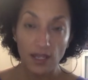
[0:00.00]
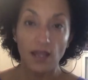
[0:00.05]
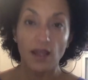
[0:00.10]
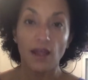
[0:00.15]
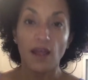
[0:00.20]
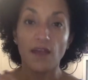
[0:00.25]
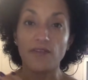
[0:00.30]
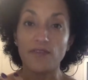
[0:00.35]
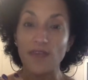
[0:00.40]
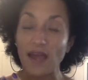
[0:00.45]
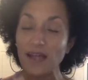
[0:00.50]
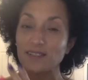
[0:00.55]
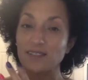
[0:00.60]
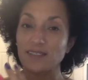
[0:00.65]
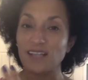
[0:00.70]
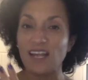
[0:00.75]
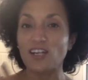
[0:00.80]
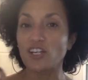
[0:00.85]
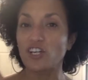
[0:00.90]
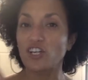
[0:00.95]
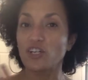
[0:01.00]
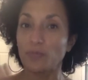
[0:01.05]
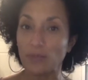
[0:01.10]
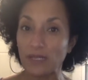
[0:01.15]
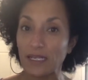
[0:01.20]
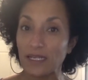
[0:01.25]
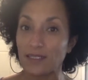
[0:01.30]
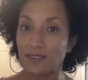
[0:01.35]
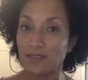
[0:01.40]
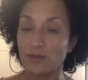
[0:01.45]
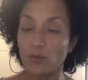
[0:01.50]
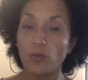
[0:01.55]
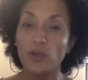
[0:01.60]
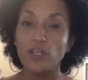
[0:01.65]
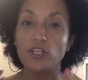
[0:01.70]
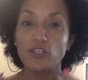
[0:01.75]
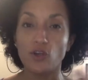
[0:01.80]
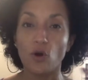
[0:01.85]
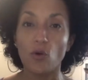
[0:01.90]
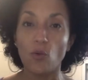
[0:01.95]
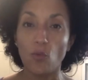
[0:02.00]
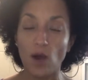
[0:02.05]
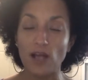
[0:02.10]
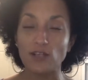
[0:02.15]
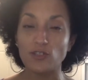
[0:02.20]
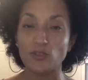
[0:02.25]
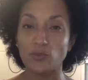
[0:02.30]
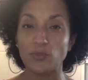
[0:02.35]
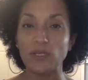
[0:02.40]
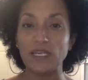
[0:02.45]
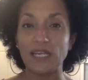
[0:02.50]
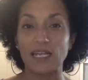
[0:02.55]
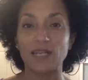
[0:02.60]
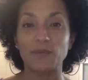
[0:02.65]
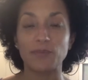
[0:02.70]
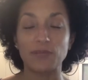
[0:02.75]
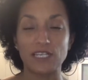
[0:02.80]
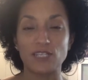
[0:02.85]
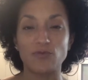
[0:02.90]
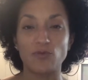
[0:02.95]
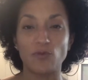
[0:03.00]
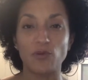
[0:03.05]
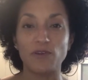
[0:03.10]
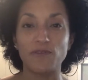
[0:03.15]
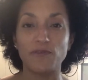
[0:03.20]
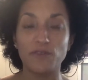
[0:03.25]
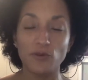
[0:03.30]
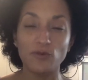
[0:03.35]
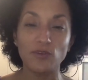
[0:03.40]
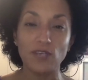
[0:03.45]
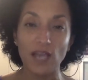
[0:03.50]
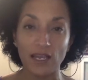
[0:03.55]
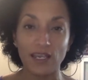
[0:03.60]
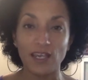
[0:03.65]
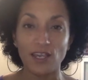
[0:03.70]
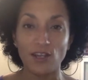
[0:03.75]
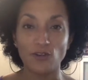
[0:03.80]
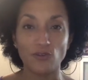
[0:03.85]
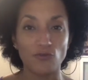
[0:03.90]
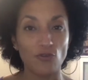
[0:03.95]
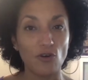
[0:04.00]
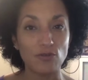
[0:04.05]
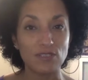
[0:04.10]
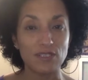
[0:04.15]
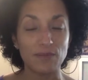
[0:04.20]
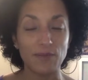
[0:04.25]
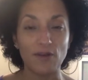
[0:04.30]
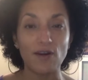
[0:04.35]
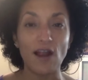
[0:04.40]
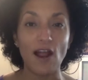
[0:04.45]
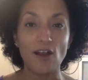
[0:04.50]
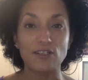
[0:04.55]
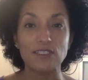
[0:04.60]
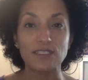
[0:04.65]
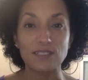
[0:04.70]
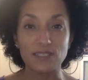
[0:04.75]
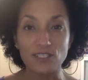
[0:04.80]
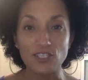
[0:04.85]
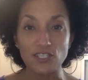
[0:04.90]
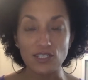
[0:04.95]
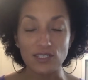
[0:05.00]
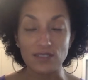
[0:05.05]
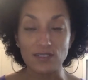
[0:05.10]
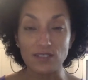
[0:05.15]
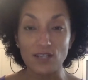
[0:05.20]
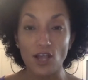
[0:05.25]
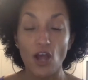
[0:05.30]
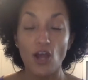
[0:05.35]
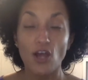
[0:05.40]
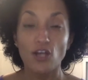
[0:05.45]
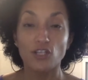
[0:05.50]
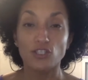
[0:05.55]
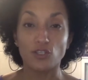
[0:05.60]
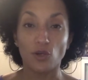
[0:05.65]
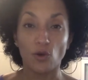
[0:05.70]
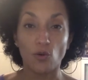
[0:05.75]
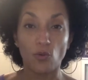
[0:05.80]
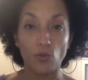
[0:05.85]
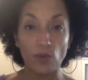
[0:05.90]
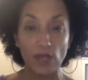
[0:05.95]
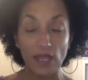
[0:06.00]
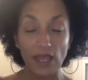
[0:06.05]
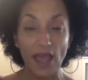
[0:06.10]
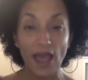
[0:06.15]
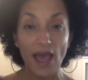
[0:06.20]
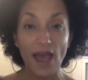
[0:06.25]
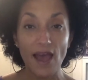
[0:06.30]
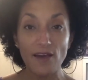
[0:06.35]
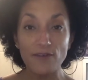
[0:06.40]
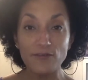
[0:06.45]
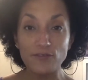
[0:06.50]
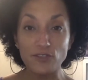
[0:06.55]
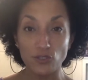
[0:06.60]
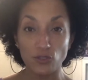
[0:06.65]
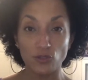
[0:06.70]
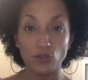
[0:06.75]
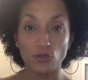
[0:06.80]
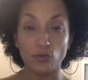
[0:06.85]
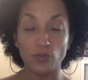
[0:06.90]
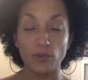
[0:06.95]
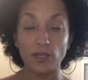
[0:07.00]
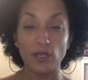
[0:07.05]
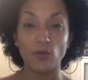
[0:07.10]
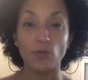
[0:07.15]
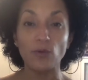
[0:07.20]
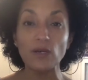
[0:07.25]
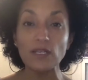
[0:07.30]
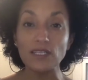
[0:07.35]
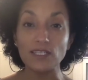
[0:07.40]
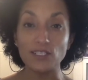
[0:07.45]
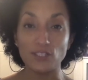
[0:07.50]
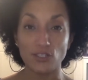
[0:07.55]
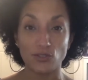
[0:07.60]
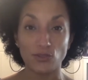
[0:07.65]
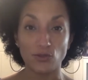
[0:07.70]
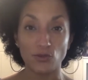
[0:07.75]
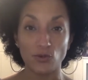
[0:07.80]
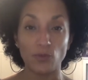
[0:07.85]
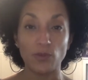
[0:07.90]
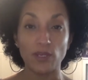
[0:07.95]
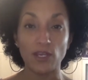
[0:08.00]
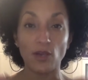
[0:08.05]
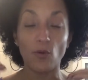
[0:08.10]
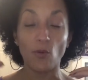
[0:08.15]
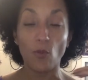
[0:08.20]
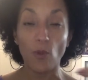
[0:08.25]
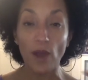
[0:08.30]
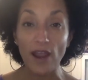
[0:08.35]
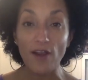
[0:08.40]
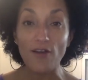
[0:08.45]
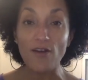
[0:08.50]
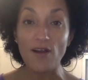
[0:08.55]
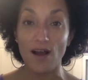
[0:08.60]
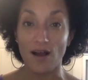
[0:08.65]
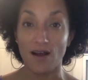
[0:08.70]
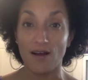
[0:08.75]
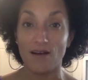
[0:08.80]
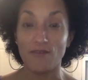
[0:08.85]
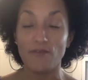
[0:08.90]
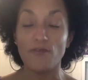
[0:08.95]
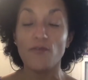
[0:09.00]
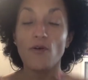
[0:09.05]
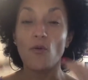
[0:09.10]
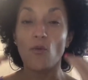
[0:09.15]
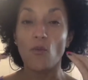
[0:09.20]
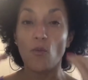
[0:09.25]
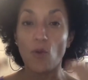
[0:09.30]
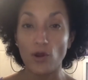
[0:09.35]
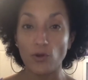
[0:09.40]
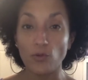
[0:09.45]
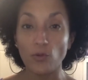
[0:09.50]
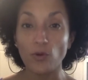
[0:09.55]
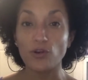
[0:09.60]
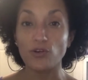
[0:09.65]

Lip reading: And that's not a good place. We don't want to be in a place where we feel yucky and gross about our decisions. So we have to be willing to be aware of what we're